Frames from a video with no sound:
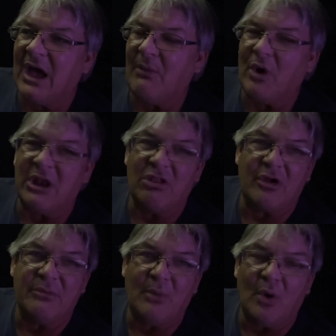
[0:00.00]
want to
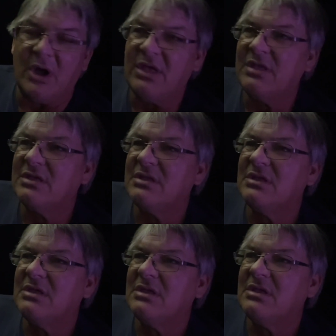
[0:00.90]
learn more.
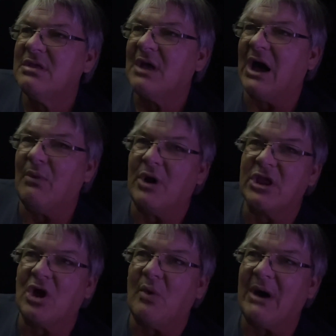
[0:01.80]
I
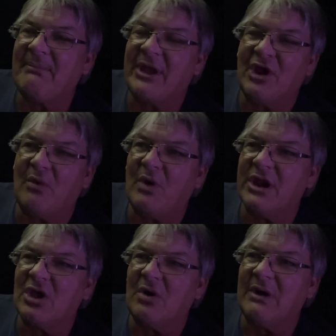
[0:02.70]
want to go up. I don't
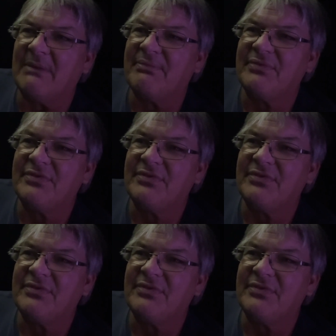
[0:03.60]
want to go up,